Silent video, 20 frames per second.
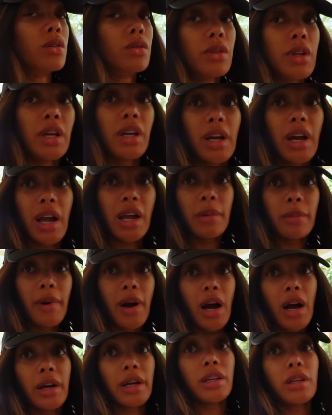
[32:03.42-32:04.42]
Think I ain't
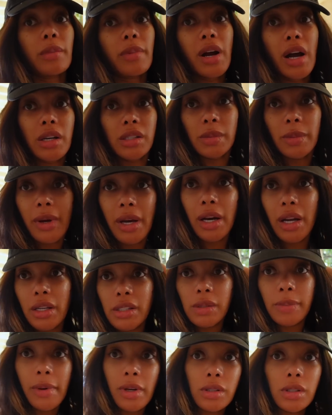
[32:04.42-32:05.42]
parking in a parking spot I
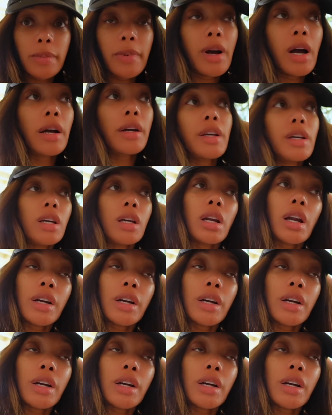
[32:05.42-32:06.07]
ain't supposed to park in.